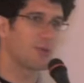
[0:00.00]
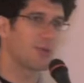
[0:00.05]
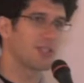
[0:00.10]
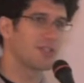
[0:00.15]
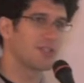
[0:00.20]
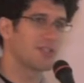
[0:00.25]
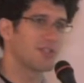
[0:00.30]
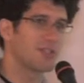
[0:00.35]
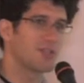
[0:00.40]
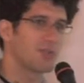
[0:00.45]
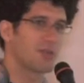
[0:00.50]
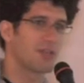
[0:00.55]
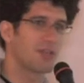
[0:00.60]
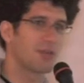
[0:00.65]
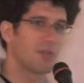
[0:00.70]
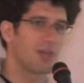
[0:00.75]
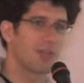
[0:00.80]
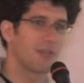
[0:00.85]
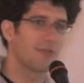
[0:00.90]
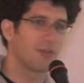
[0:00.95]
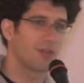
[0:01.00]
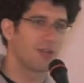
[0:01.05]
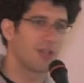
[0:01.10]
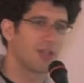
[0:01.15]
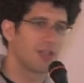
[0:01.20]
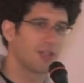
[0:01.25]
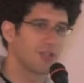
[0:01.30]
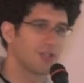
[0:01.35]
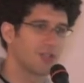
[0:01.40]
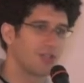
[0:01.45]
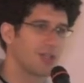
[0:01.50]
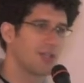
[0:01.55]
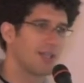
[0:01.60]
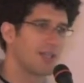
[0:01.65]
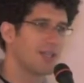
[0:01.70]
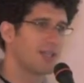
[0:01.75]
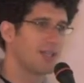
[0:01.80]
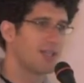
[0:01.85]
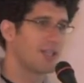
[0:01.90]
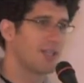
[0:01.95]
questions, we're going to break for lunch.
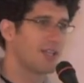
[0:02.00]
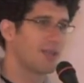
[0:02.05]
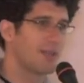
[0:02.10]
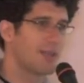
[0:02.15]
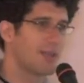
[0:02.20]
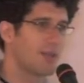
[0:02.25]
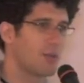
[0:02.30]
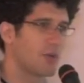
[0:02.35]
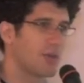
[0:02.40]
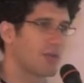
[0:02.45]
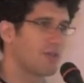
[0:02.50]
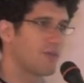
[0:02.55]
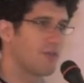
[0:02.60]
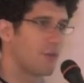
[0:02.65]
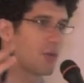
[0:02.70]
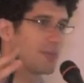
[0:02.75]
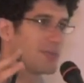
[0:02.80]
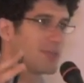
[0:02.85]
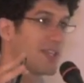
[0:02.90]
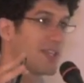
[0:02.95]
I think we're going to form